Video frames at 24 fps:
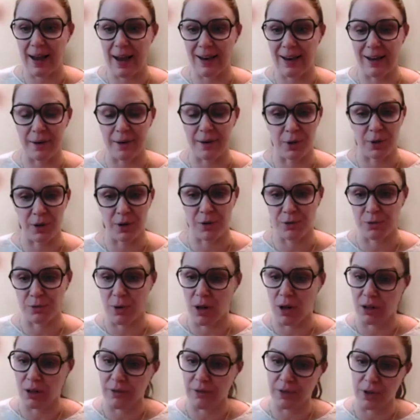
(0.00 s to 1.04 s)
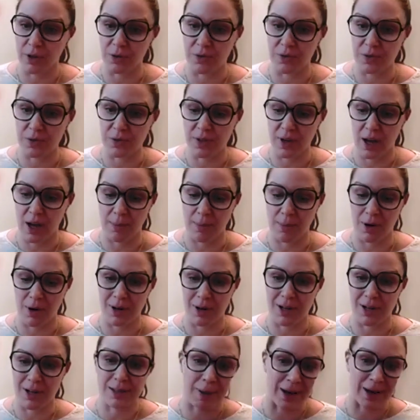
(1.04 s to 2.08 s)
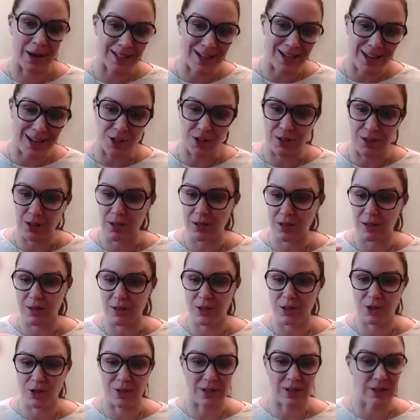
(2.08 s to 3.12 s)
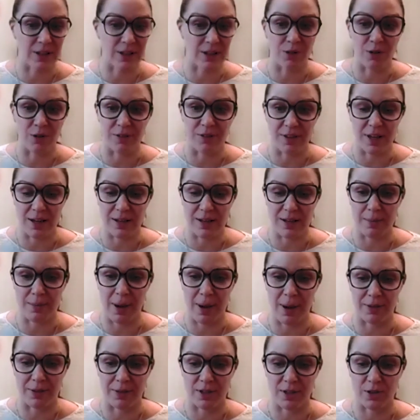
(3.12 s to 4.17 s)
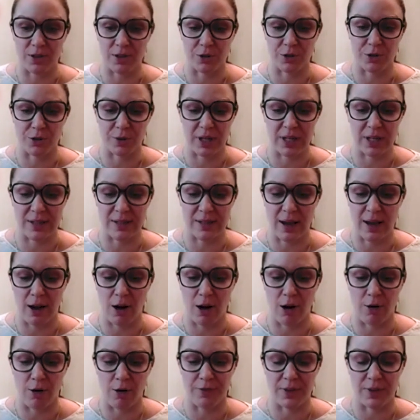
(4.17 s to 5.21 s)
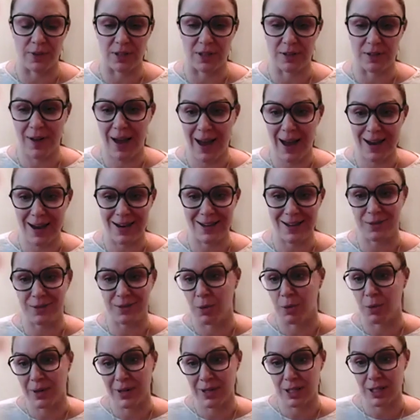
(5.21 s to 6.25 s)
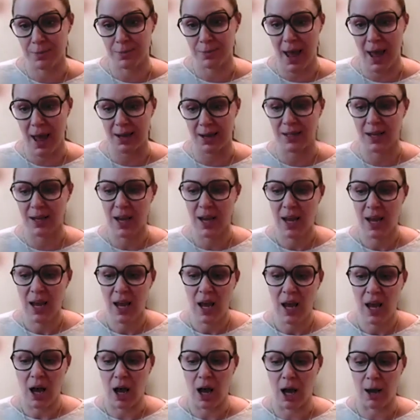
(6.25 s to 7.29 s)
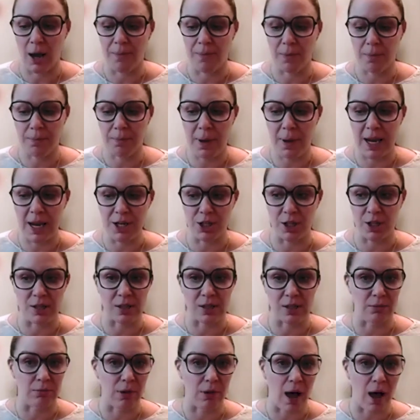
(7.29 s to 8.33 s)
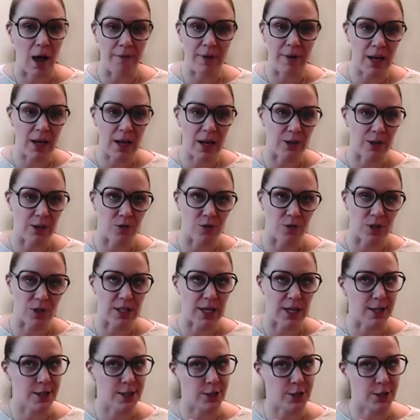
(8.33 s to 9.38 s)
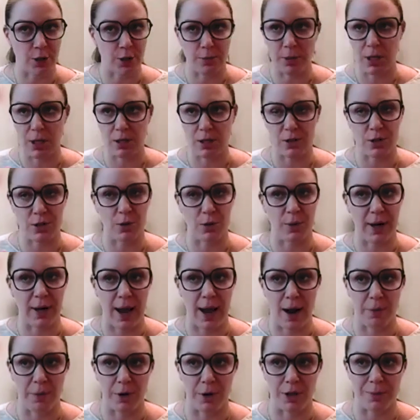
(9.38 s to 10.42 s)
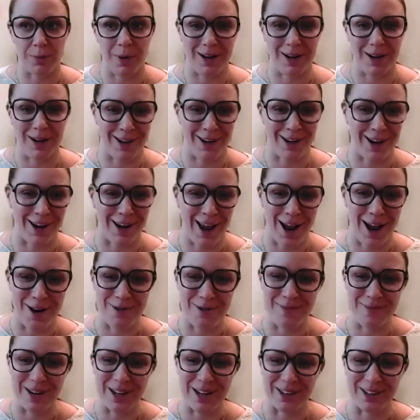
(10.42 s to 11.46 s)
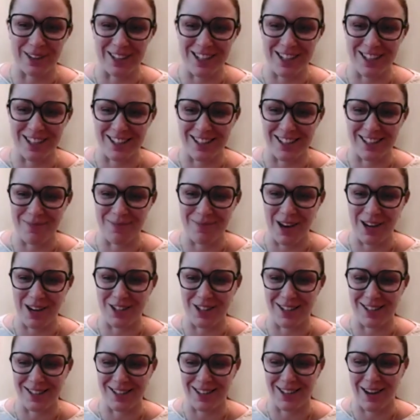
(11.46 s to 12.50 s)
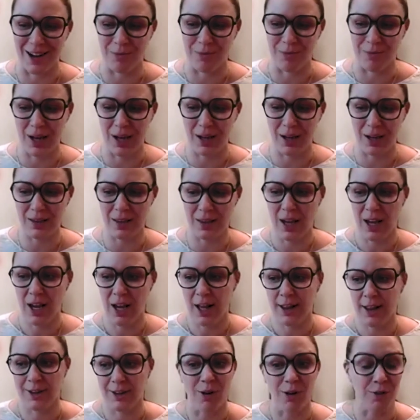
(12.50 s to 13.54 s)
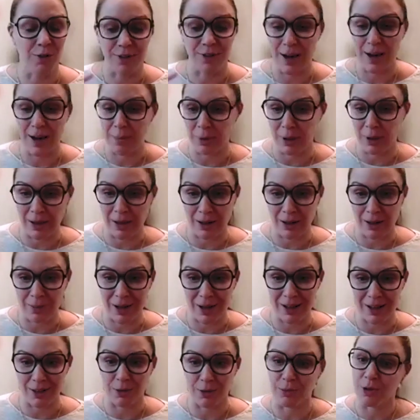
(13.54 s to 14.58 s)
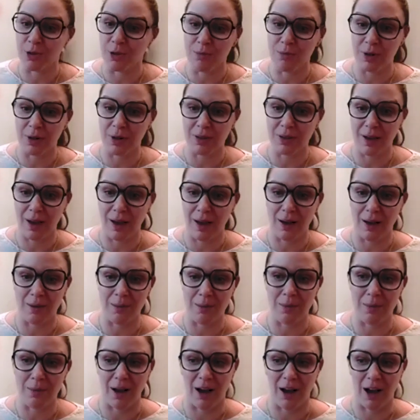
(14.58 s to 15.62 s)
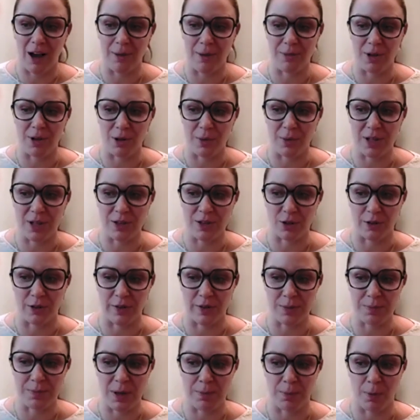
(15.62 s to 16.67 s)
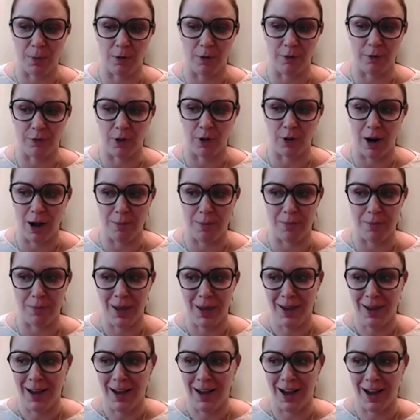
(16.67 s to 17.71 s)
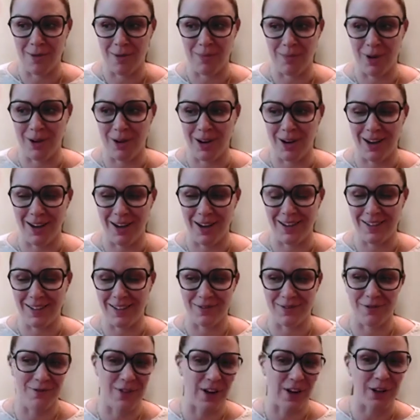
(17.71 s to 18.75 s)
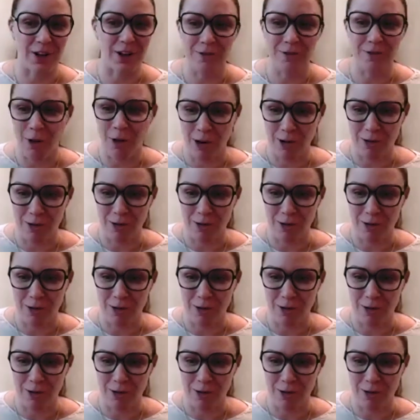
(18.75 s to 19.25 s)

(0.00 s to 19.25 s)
it would go through all of those um, expectations, just little things about the surgery itself, the device, what we expect. Um, patients love it. It usually takes 30 minutes to an hour, depending on how many questions the patients come with. Their whole family can be in the room with them. Um, you know, we service people from um, uh, very far